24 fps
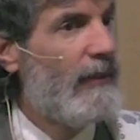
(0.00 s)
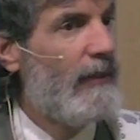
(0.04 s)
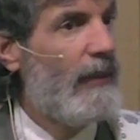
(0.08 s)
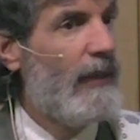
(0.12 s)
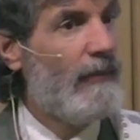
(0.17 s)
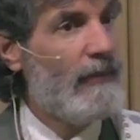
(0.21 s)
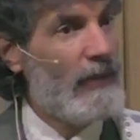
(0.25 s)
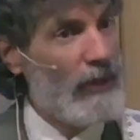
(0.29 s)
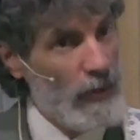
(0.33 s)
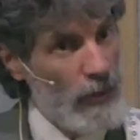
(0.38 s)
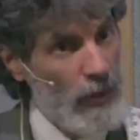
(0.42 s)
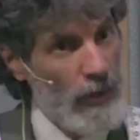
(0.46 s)
and
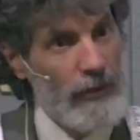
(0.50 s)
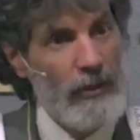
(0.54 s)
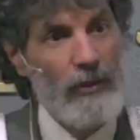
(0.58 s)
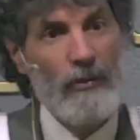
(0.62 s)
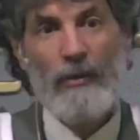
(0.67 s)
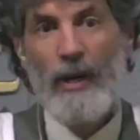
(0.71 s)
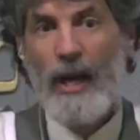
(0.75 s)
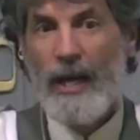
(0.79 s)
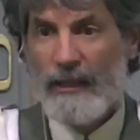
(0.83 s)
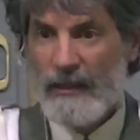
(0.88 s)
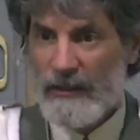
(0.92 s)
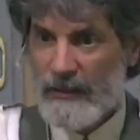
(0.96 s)
if the Lord
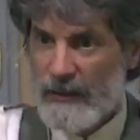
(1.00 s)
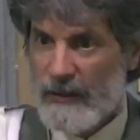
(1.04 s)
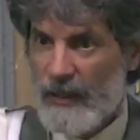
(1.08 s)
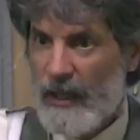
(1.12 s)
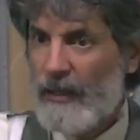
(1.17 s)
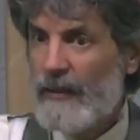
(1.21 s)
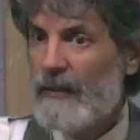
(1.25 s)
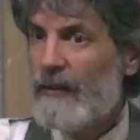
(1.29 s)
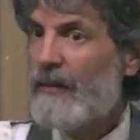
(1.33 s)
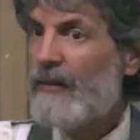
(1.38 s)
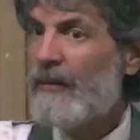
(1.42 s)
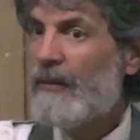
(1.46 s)
directs
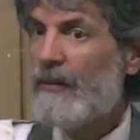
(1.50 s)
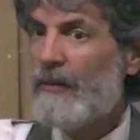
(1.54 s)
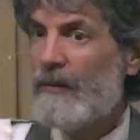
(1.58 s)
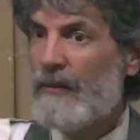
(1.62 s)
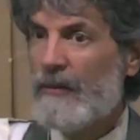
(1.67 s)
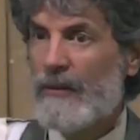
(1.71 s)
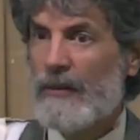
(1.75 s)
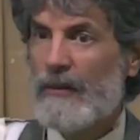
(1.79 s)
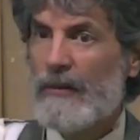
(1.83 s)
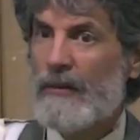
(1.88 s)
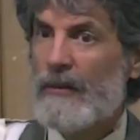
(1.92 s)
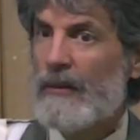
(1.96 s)
again to,
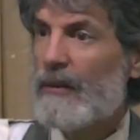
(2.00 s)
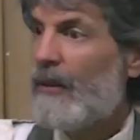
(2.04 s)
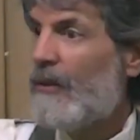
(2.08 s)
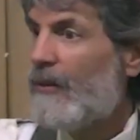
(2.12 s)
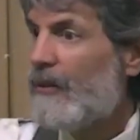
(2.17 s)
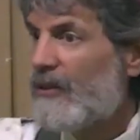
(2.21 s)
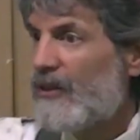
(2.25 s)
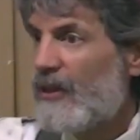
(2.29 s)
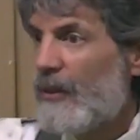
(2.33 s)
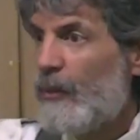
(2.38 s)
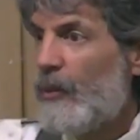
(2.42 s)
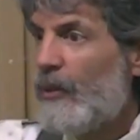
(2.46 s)
to, to go
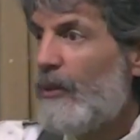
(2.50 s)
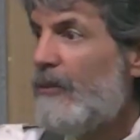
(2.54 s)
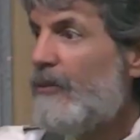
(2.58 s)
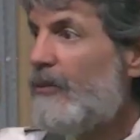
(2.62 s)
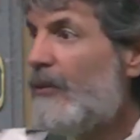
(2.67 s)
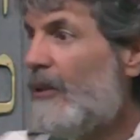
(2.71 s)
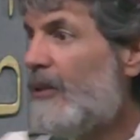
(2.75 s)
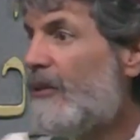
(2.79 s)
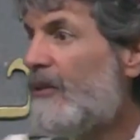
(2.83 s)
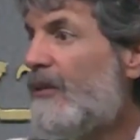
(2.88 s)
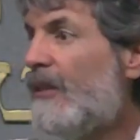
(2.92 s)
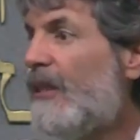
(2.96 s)
to someone who
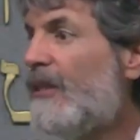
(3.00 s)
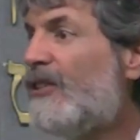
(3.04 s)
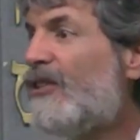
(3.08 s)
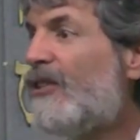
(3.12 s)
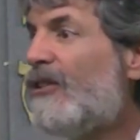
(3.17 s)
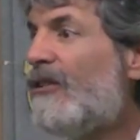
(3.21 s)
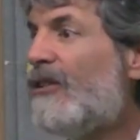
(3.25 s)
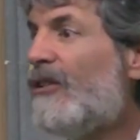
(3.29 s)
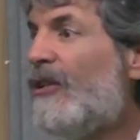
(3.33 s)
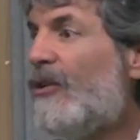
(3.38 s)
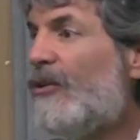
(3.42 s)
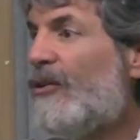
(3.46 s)
doesn't
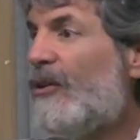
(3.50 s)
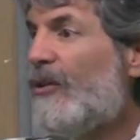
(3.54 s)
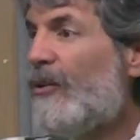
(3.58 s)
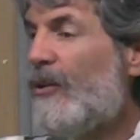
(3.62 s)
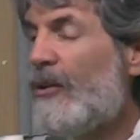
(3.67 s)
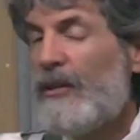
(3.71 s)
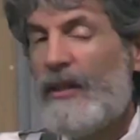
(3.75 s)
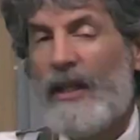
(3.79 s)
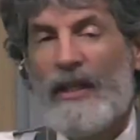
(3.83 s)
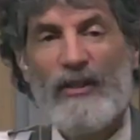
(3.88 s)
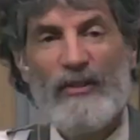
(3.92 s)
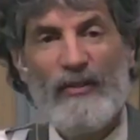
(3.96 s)
necessarily know the
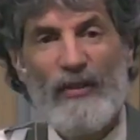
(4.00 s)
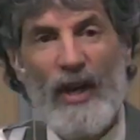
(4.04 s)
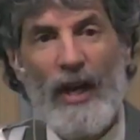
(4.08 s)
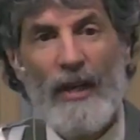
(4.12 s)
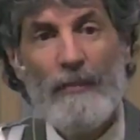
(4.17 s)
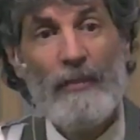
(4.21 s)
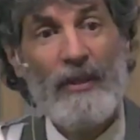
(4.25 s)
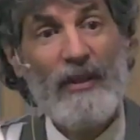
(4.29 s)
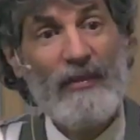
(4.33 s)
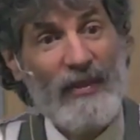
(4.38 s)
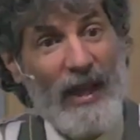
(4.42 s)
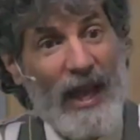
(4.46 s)
Lord, that's fine.
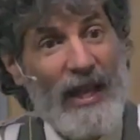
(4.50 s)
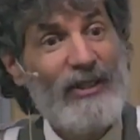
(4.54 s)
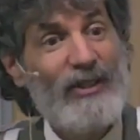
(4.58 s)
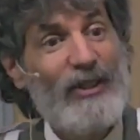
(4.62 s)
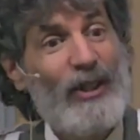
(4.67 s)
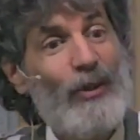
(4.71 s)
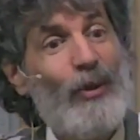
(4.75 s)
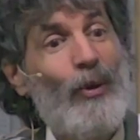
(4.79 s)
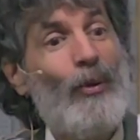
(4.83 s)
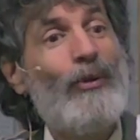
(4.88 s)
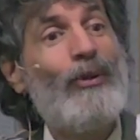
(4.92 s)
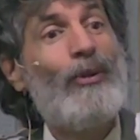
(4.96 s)
But if, as the
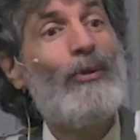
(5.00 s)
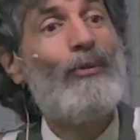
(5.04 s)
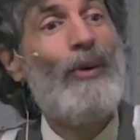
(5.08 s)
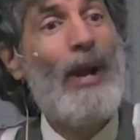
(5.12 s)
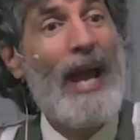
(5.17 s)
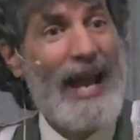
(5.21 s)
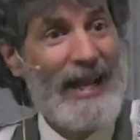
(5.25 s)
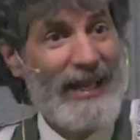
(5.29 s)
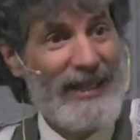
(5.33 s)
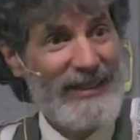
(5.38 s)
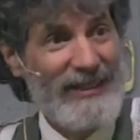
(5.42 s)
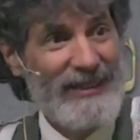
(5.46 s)
Lord
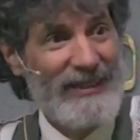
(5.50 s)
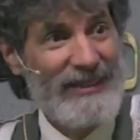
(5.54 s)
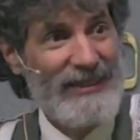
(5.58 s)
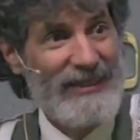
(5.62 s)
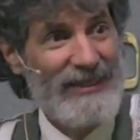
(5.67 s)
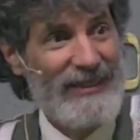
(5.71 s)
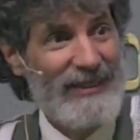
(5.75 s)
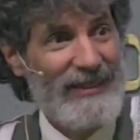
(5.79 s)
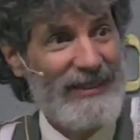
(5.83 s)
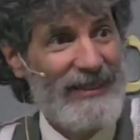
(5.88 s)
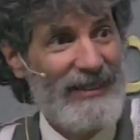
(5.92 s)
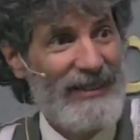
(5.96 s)
directs,
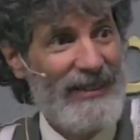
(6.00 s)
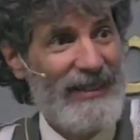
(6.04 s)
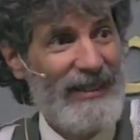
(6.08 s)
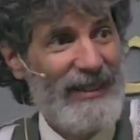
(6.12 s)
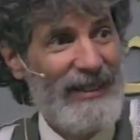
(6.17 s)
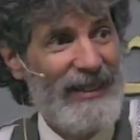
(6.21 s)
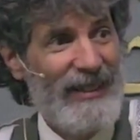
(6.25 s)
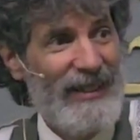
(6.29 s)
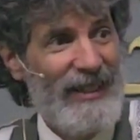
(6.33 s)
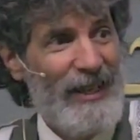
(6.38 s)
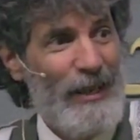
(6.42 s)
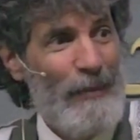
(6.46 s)

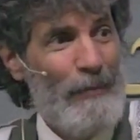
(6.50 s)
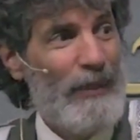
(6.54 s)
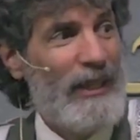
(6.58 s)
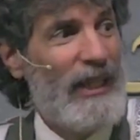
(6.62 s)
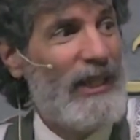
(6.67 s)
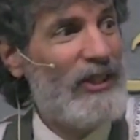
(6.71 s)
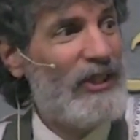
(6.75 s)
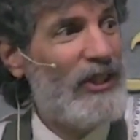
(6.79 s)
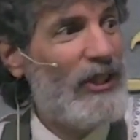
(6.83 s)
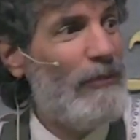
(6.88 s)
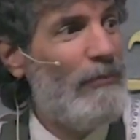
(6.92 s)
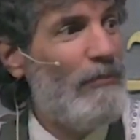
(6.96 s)
but
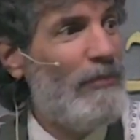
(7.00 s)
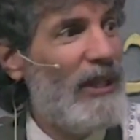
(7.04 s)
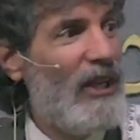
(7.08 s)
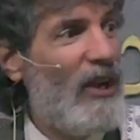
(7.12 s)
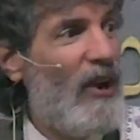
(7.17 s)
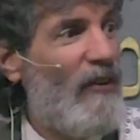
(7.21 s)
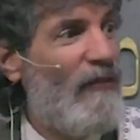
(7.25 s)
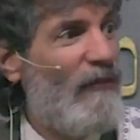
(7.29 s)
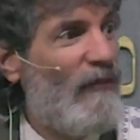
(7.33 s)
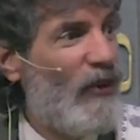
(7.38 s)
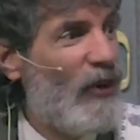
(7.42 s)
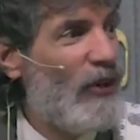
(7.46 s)
that shouldn't be
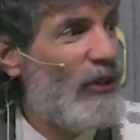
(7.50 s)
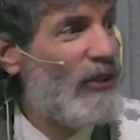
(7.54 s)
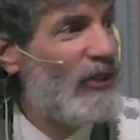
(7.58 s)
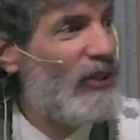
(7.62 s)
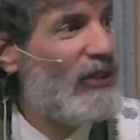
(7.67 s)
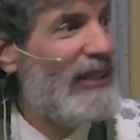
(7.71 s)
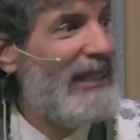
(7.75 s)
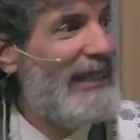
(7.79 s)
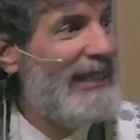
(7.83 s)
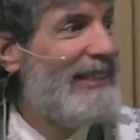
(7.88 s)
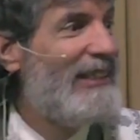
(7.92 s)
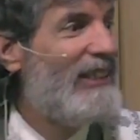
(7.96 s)
our first
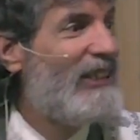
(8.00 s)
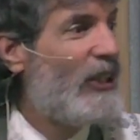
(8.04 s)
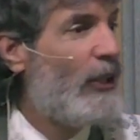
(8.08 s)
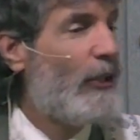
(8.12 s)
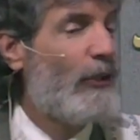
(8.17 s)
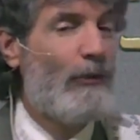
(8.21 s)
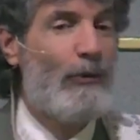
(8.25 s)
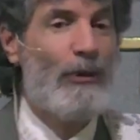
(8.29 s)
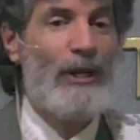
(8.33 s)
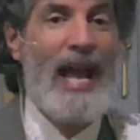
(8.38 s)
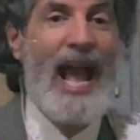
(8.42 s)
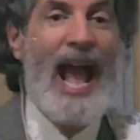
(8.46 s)
knee
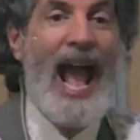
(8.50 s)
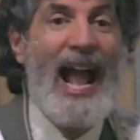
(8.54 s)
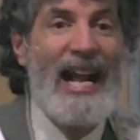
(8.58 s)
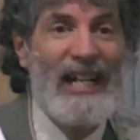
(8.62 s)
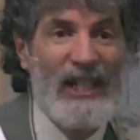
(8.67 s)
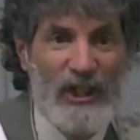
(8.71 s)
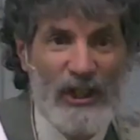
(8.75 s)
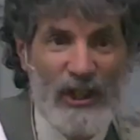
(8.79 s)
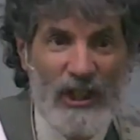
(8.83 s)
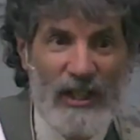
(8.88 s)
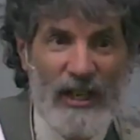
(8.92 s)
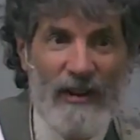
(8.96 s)
jerk
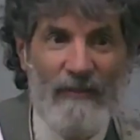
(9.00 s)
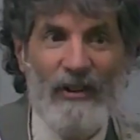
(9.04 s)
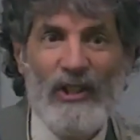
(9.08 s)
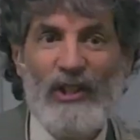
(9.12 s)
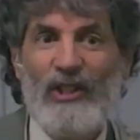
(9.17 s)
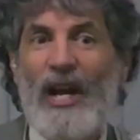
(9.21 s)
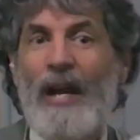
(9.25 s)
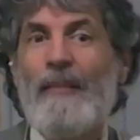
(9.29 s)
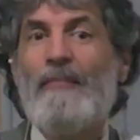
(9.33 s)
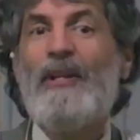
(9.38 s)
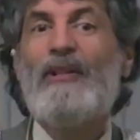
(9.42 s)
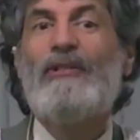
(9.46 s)
reaction every
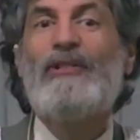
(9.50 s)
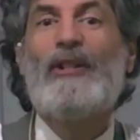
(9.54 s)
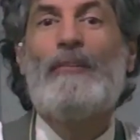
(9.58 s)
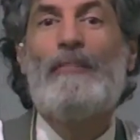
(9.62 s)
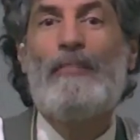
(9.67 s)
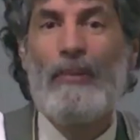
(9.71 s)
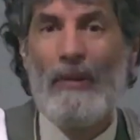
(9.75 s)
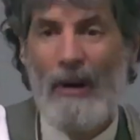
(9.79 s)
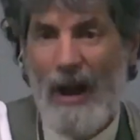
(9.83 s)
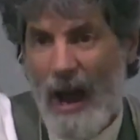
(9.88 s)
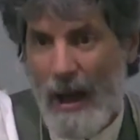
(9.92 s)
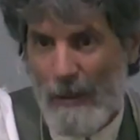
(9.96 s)
time there's a
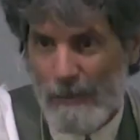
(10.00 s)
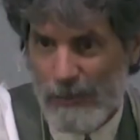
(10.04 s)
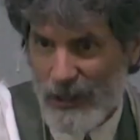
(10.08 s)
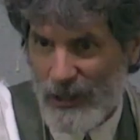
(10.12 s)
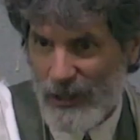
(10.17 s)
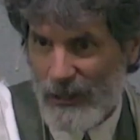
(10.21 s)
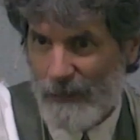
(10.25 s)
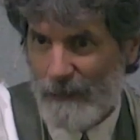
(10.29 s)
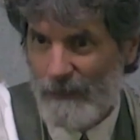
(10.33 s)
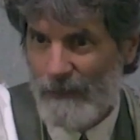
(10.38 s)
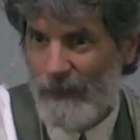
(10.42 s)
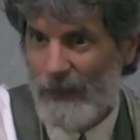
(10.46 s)

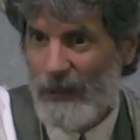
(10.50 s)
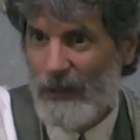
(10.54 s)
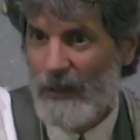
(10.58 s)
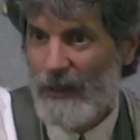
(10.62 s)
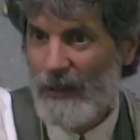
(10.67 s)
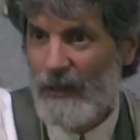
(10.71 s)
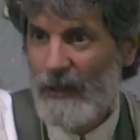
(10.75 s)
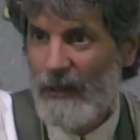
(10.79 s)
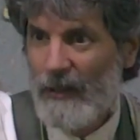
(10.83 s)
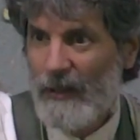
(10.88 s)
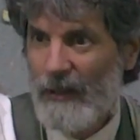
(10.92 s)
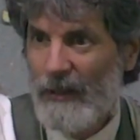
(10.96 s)
problem
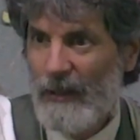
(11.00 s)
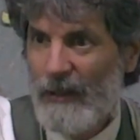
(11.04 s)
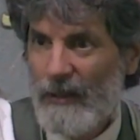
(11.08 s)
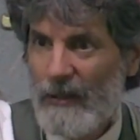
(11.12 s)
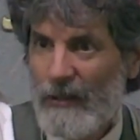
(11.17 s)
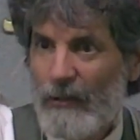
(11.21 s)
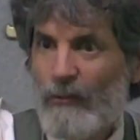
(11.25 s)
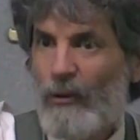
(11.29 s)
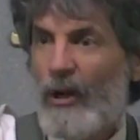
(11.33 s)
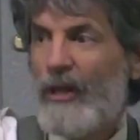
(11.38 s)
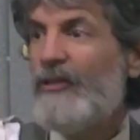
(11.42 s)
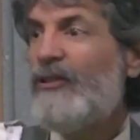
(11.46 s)

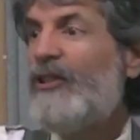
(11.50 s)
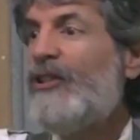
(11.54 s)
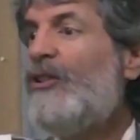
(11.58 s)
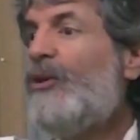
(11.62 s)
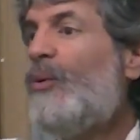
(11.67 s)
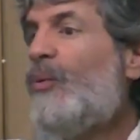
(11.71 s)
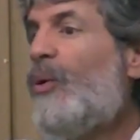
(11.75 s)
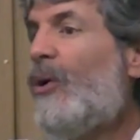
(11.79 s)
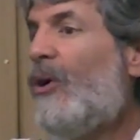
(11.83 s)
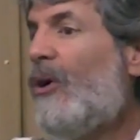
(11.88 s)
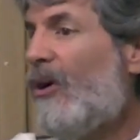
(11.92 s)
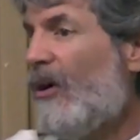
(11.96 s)
to run to the
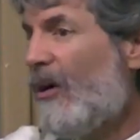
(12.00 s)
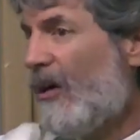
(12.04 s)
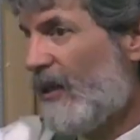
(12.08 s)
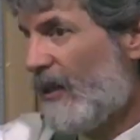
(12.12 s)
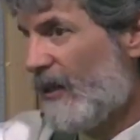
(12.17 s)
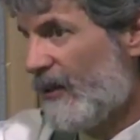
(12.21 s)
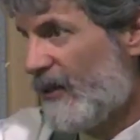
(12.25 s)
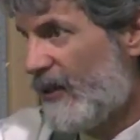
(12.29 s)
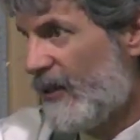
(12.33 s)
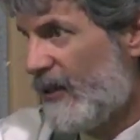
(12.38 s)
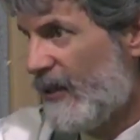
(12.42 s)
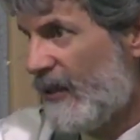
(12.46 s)

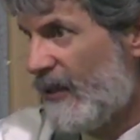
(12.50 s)
world.